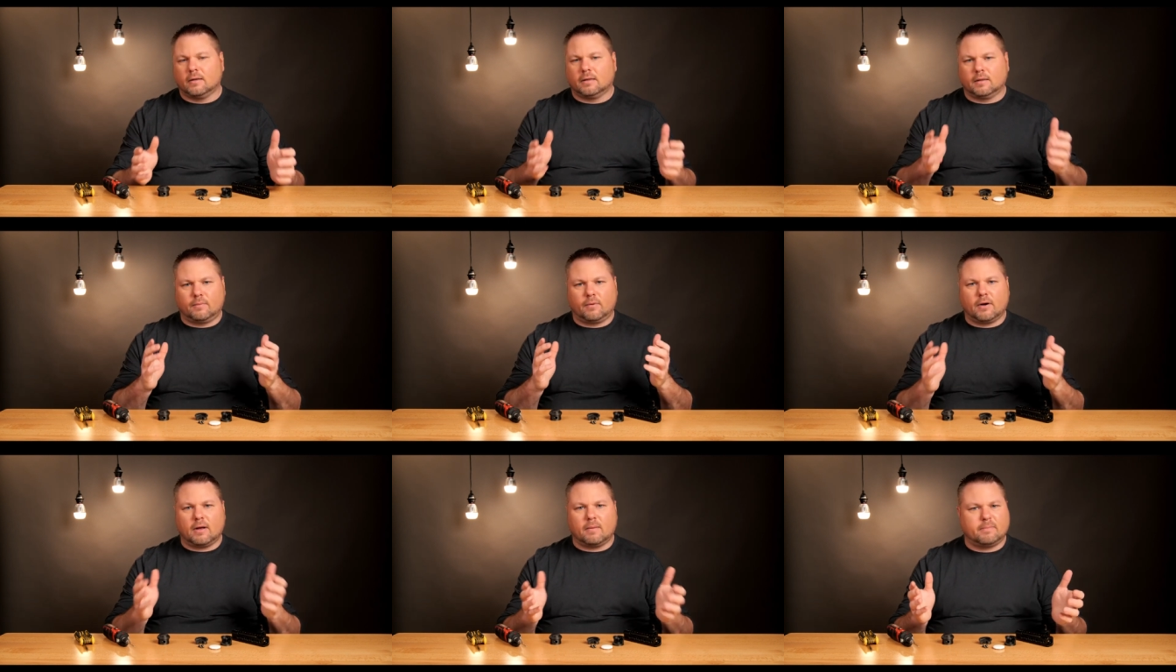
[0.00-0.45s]

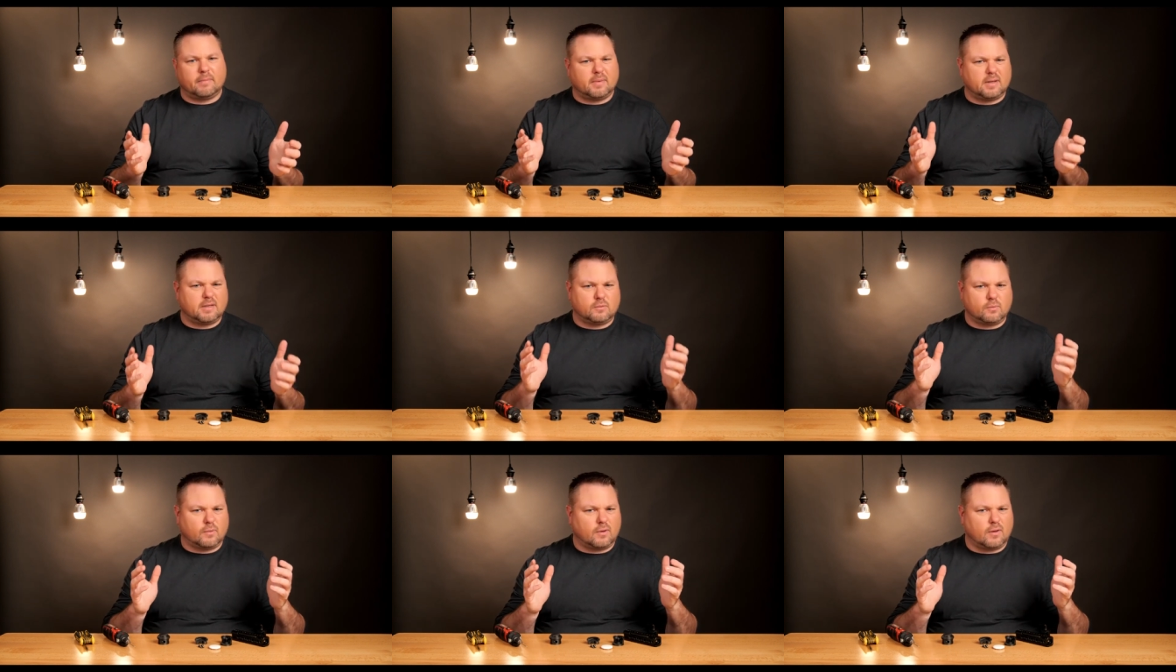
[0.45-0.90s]
The problem
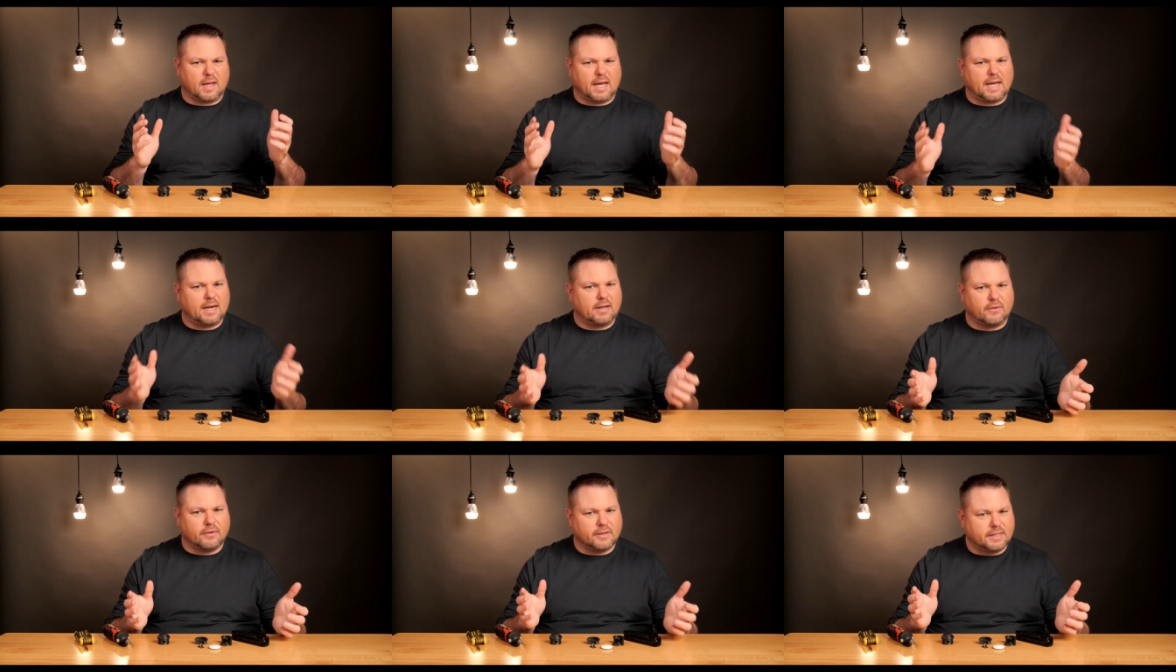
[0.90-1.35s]
is, well,
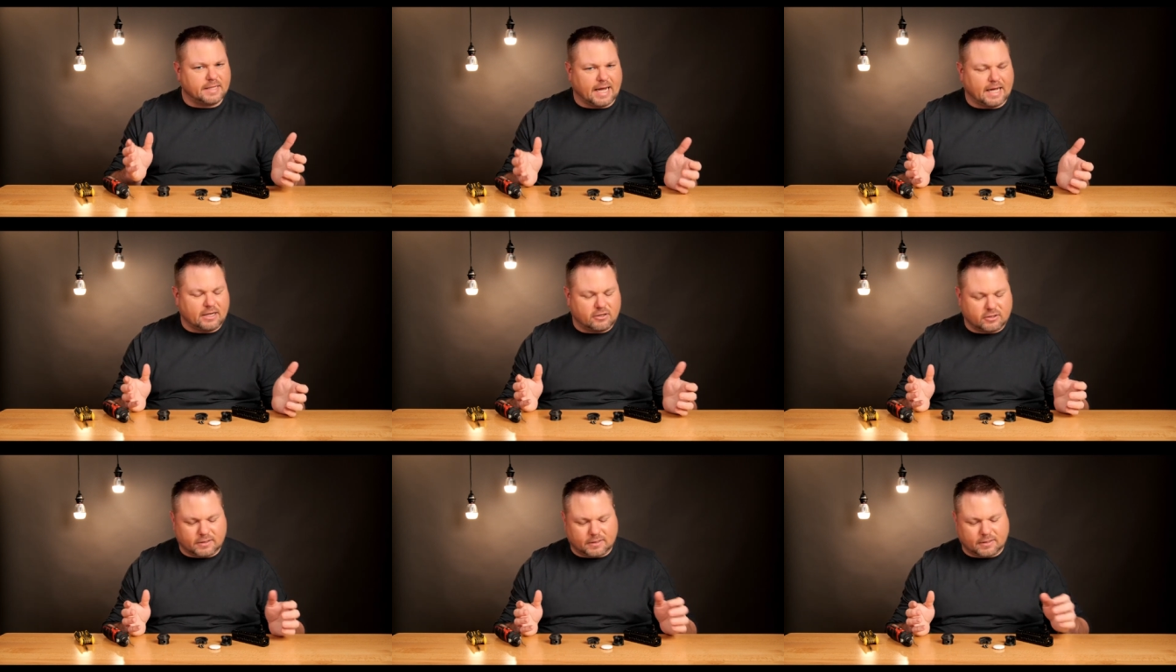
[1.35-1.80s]
how do you
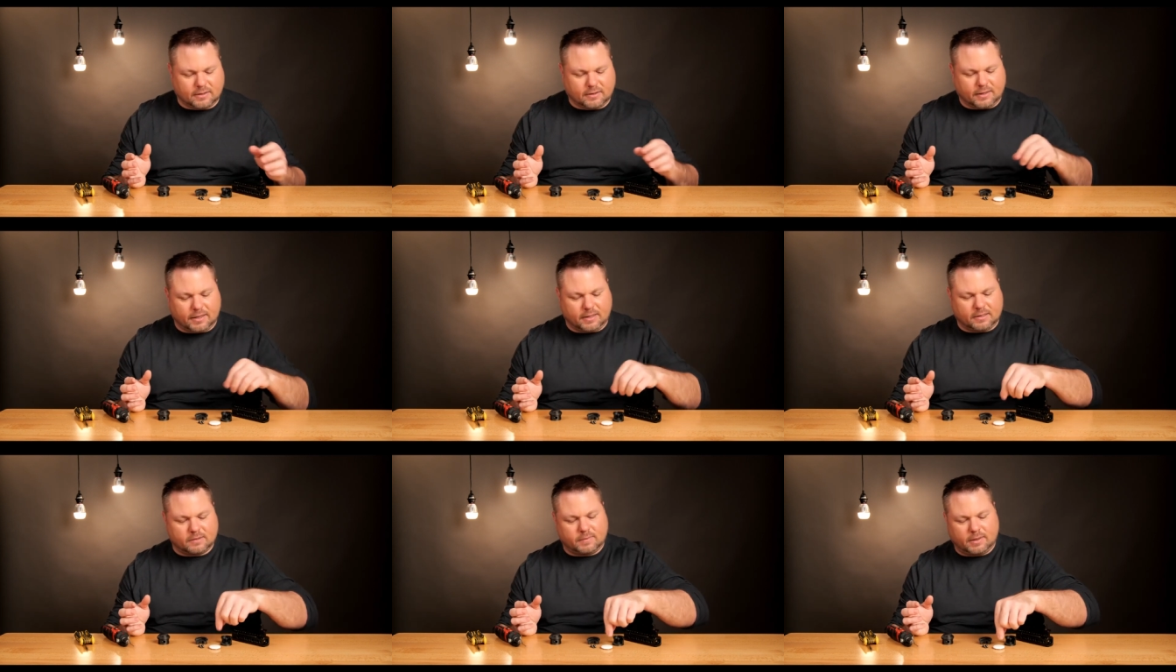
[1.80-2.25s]
attach it to
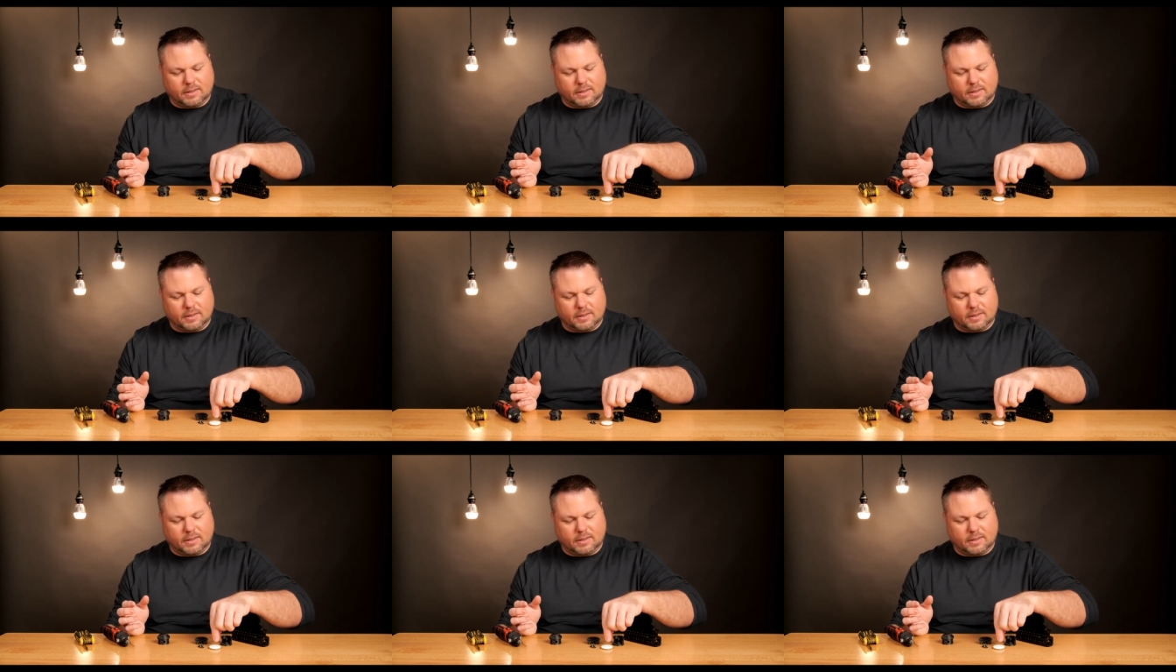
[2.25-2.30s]
things?